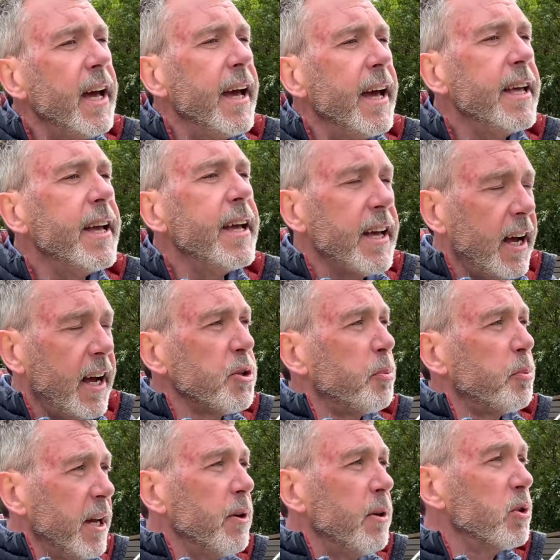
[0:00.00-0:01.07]
It has,
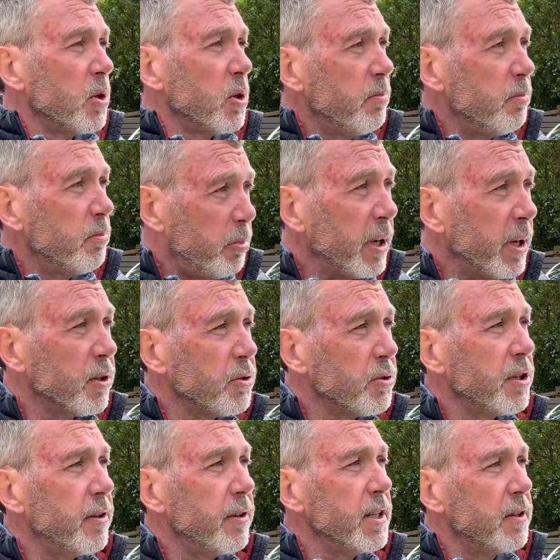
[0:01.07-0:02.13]
but it was a big
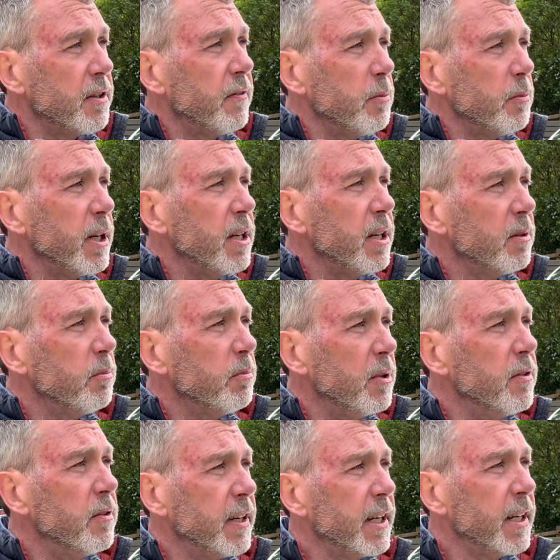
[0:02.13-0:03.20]
consideration for me
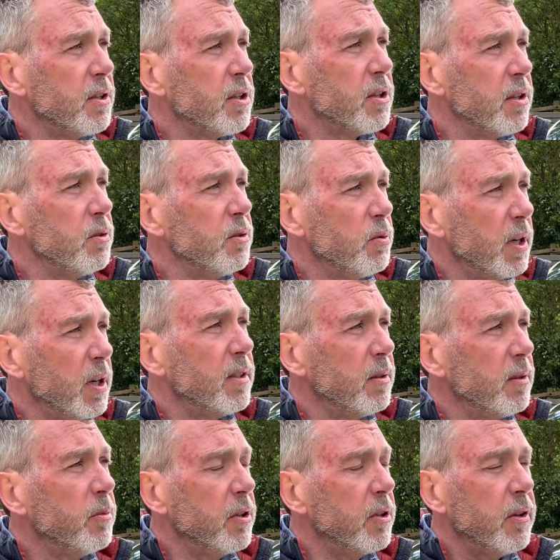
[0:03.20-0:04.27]
moving into
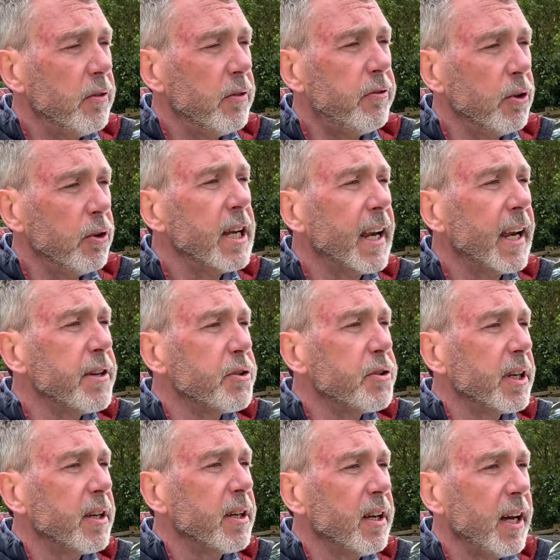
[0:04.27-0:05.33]
fully
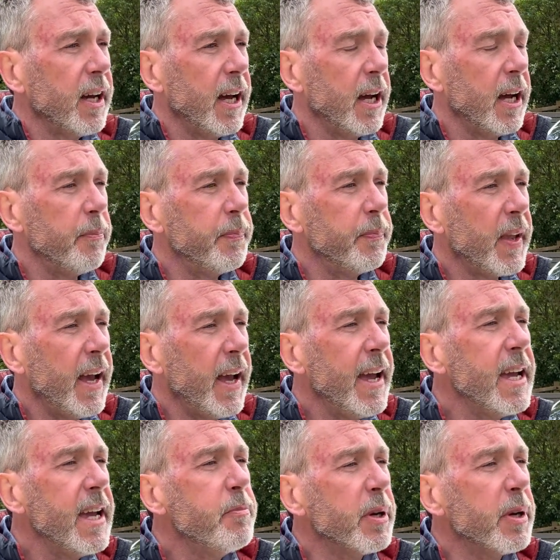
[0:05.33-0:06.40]
electric.
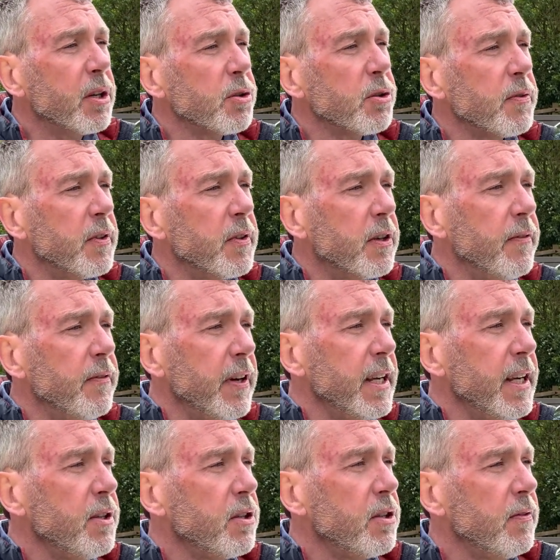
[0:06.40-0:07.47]
A, because of the
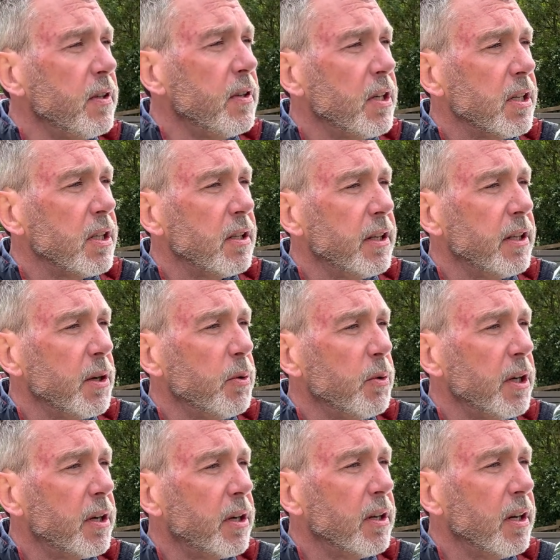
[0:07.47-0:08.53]
convenience of the Tesla
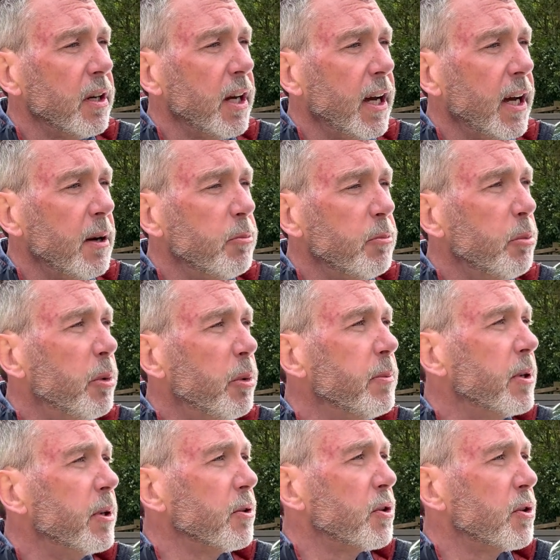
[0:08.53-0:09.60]
network, but B,
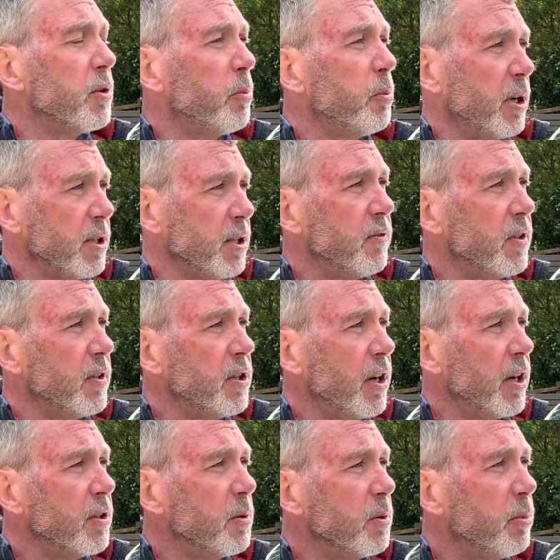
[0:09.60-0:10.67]
because of the price of the
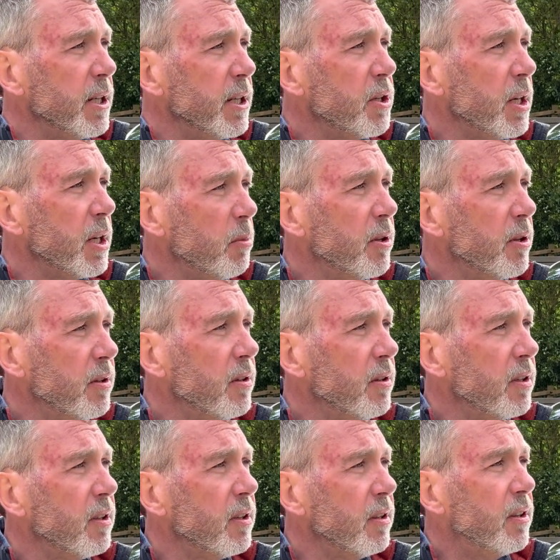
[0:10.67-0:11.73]
charging being cheaper than
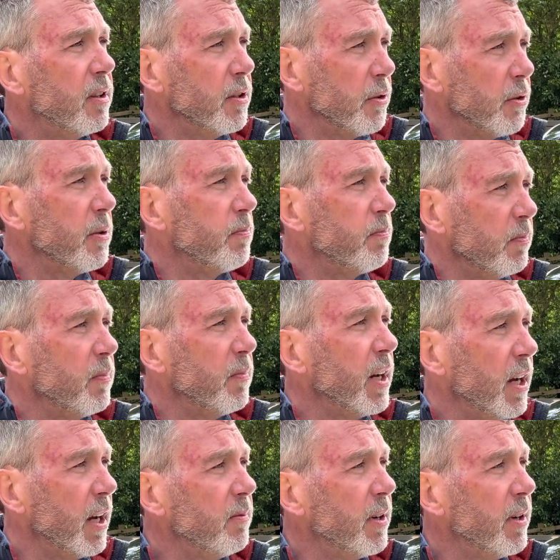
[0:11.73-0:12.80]
other
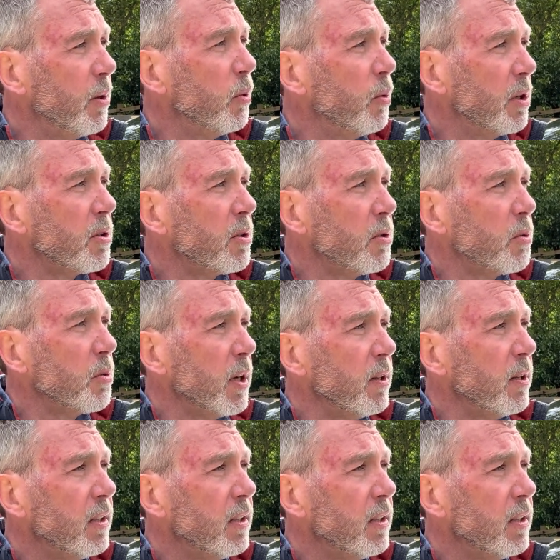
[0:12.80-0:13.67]
networks as well.